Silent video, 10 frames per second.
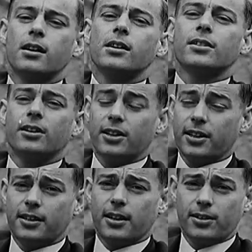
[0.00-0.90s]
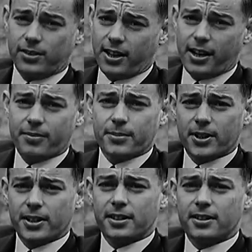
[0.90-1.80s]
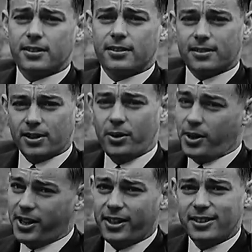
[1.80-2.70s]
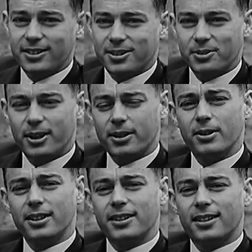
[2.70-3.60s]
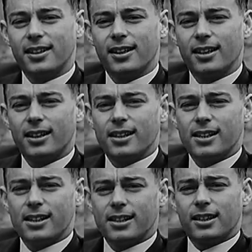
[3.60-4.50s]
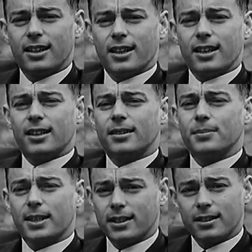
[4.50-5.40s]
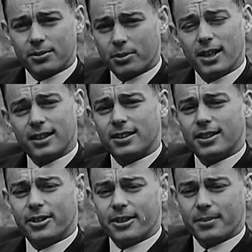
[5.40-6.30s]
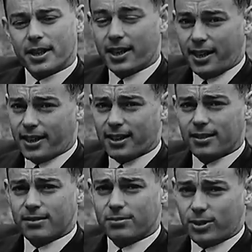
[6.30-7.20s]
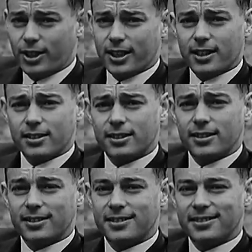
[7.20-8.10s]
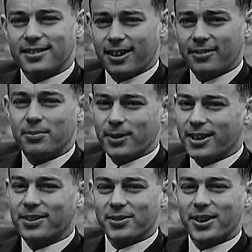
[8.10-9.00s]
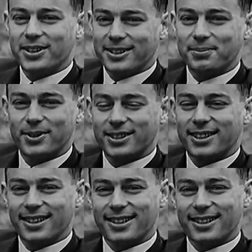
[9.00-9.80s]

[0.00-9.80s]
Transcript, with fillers: Well, I only have my two hands to work with, uh, but as well as doing mechanical work, I love playing various musical